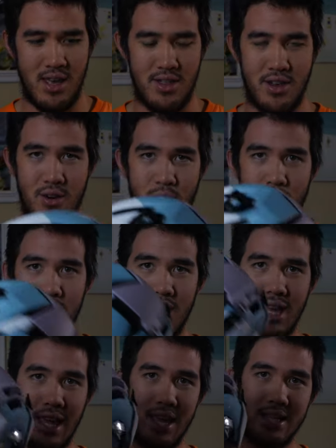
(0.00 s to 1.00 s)
there
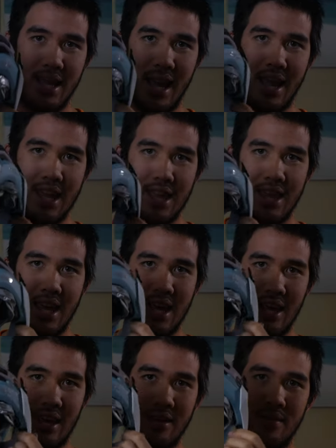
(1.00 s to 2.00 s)
really isn't
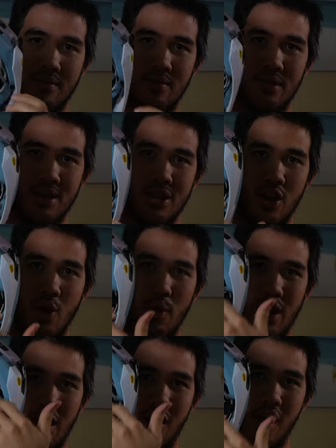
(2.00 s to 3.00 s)
anything
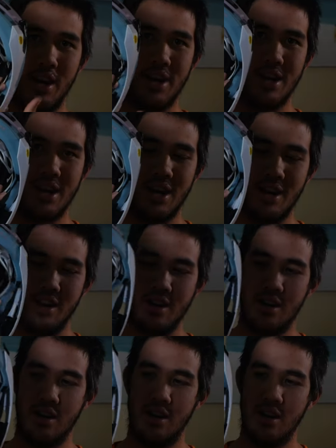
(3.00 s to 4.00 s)
going on in
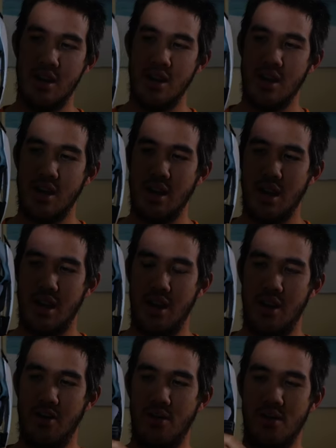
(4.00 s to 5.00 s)
here
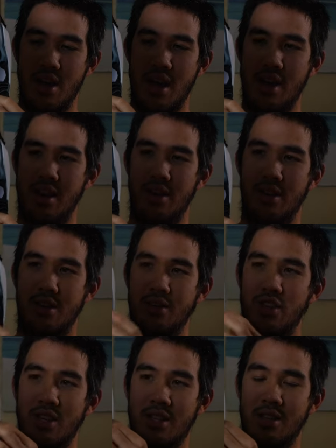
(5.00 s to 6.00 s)
other than
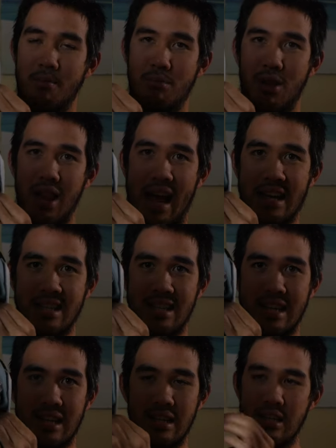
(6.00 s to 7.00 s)
just some
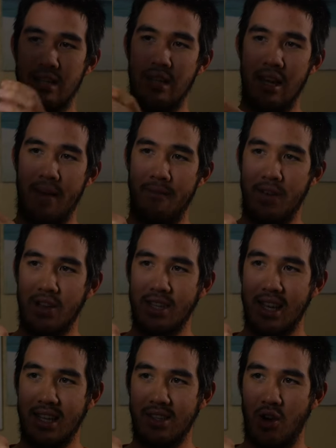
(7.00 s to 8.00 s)
plastics. It feels
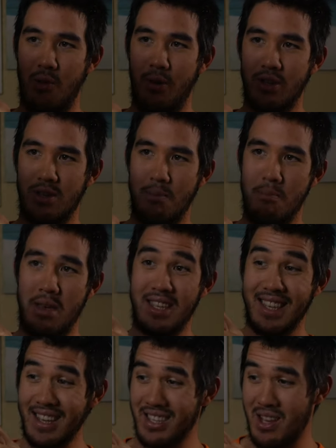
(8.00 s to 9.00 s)
like it's almost
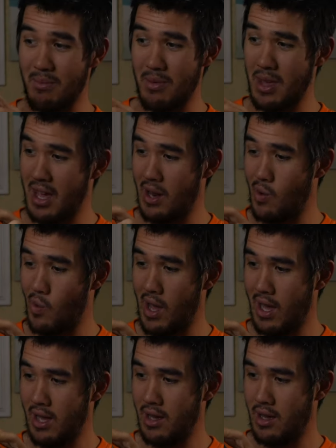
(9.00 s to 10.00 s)
missing something in a
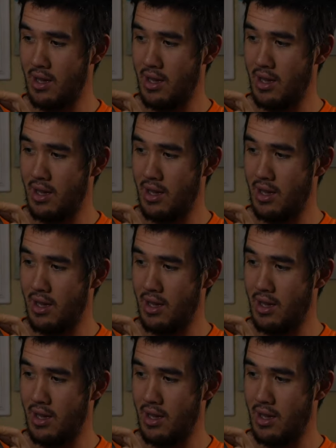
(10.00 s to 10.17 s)
way.